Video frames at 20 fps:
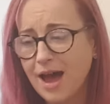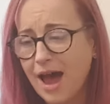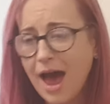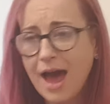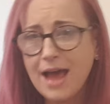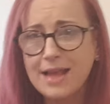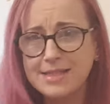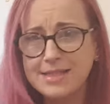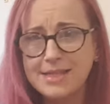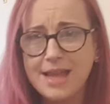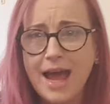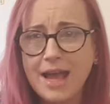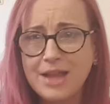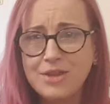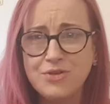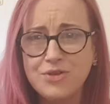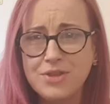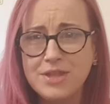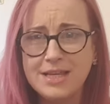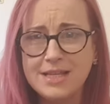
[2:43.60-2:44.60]
I
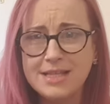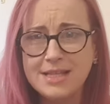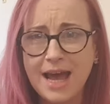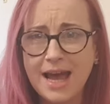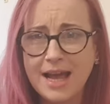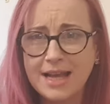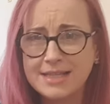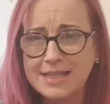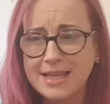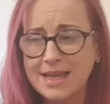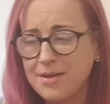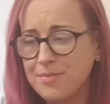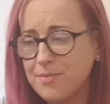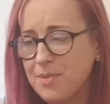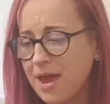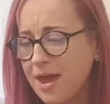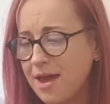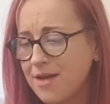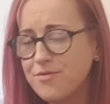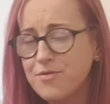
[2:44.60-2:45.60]
do the exact same.
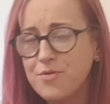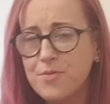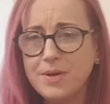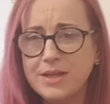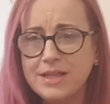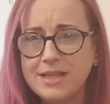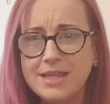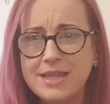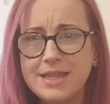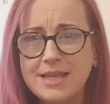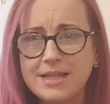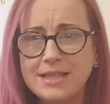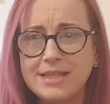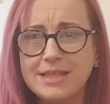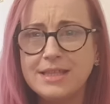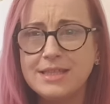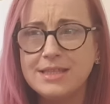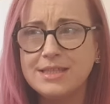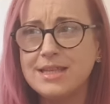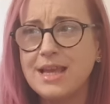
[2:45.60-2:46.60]
Everybody that
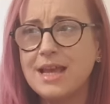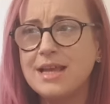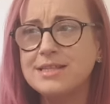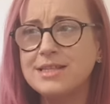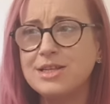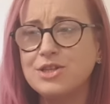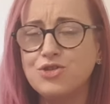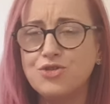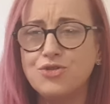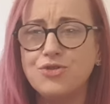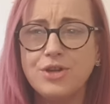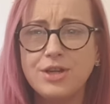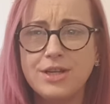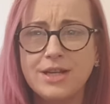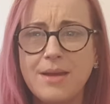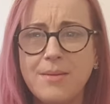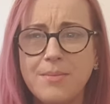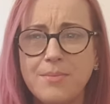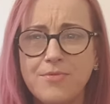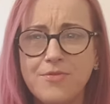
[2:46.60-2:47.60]
is a true
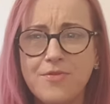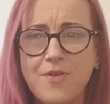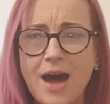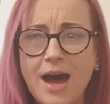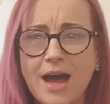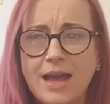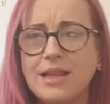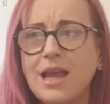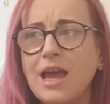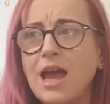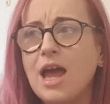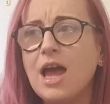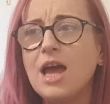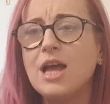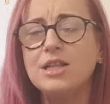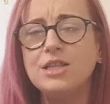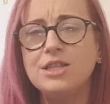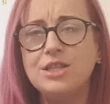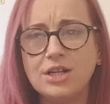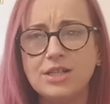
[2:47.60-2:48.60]
crime fan
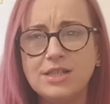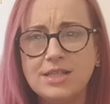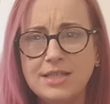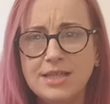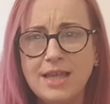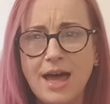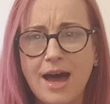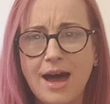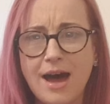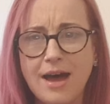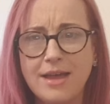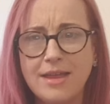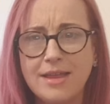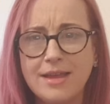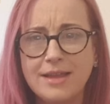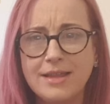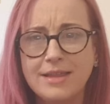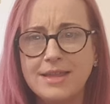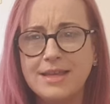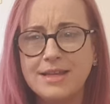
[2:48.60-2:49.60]
does that,
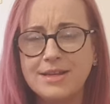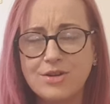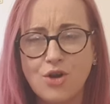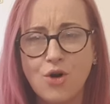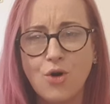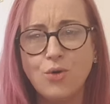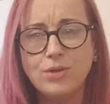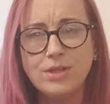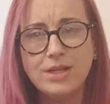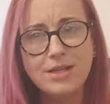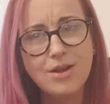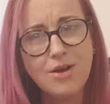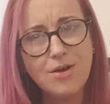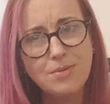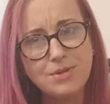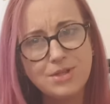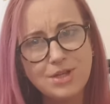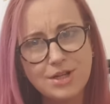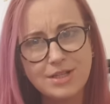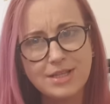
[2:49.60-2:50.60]
and they're called an
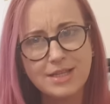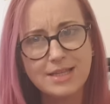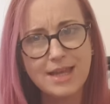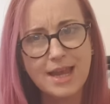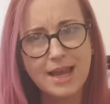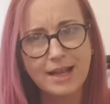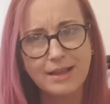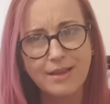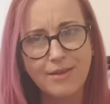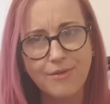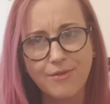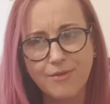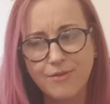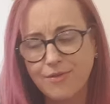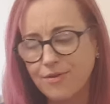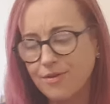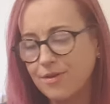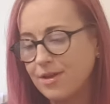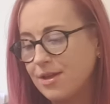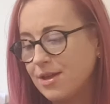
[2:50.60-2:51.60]
armchair detective.
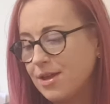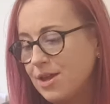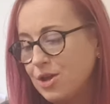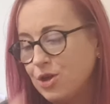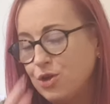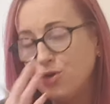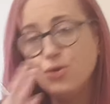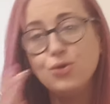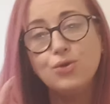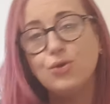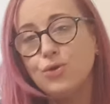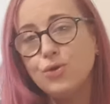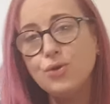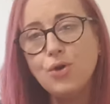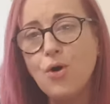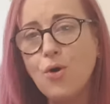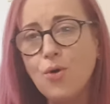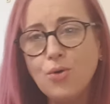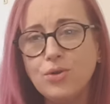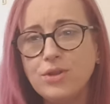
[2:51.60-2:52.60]
You do
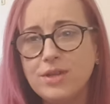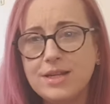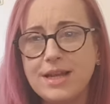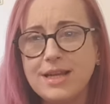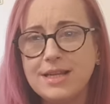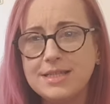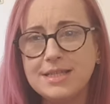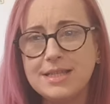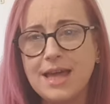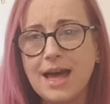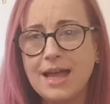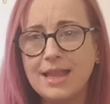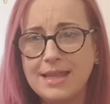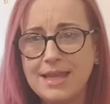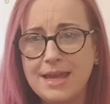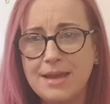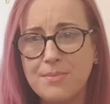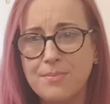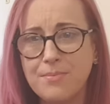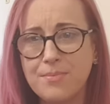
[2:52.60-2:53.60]
not own the rights to that
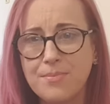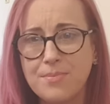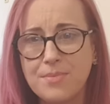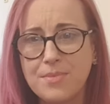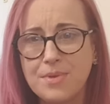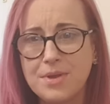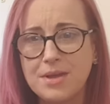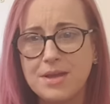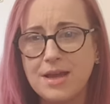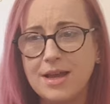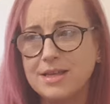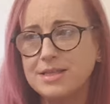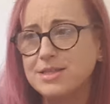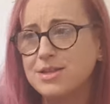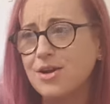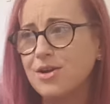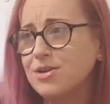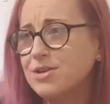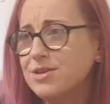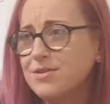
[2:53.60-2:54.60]
name. It
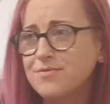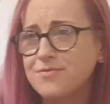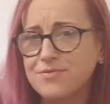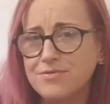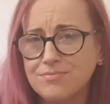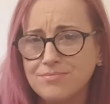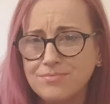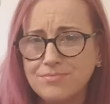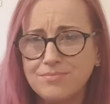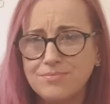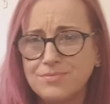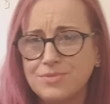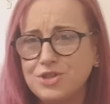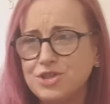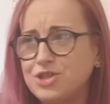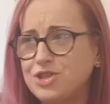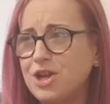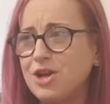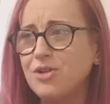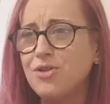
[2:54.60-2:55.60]
started from
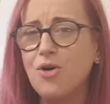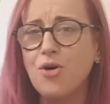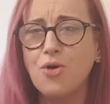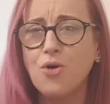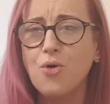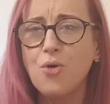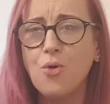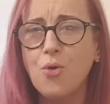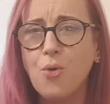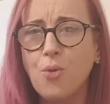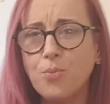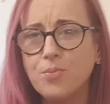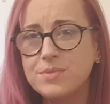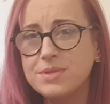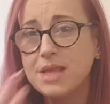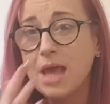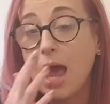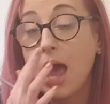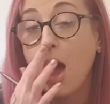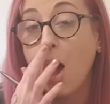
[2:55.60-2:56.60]
Sherlock
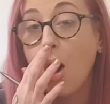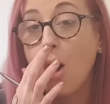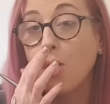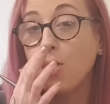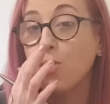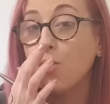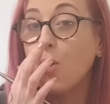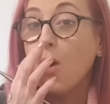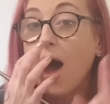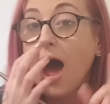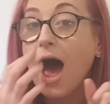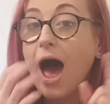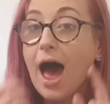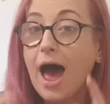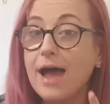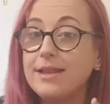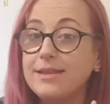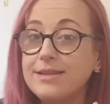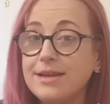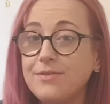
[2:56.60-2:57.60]
Holmes, although
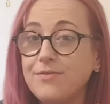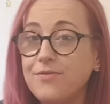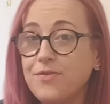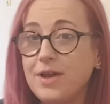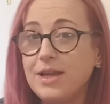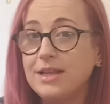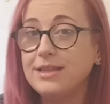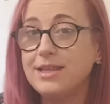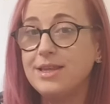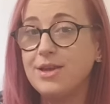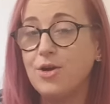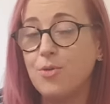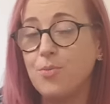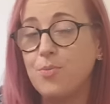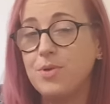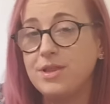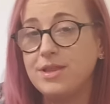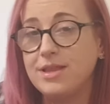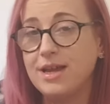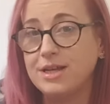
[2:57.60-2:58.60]
I did find the
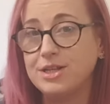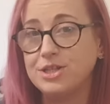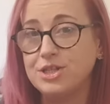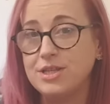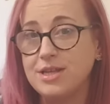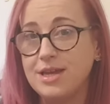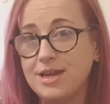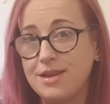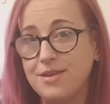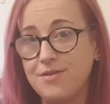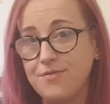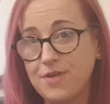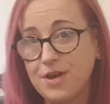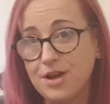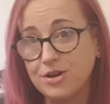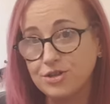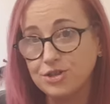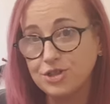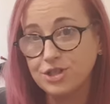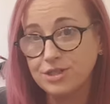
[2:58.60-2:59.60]
Urban Dictionary
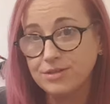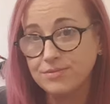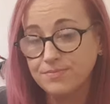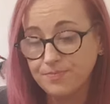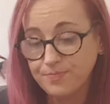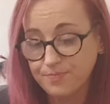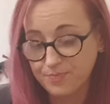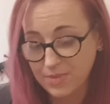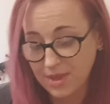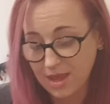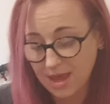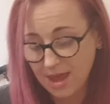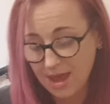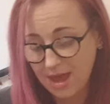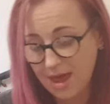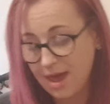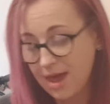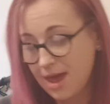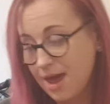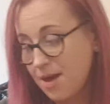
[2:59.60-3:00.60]
version
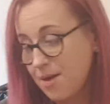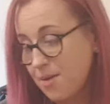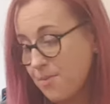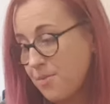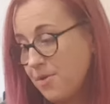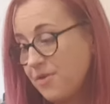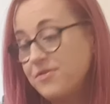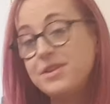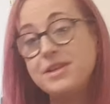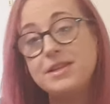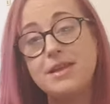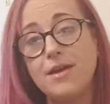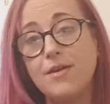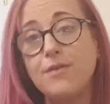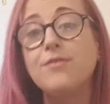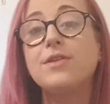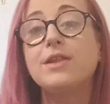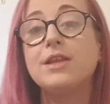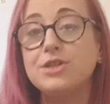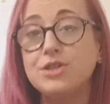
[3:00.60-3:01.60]
of the
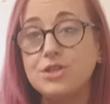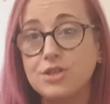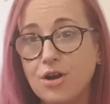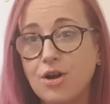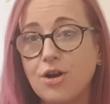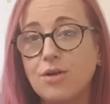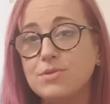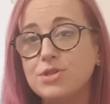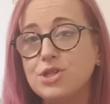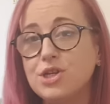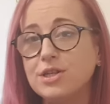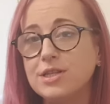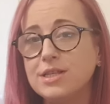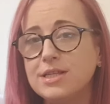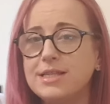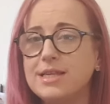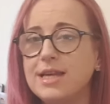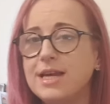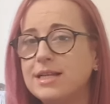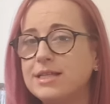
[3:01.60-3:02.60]
definition of armchair
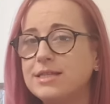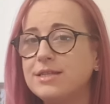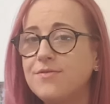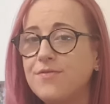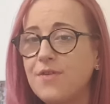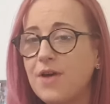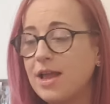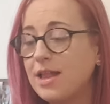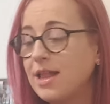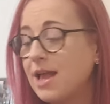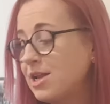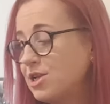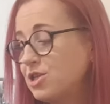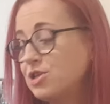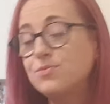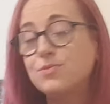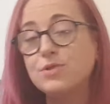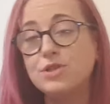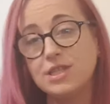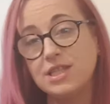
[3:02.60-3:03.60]
detective, and I
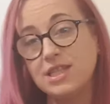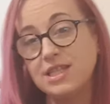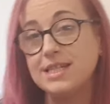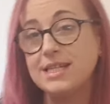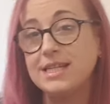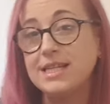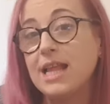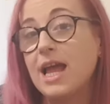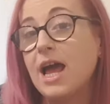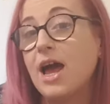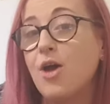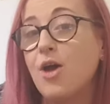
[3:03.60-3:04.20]
actually wanted to read it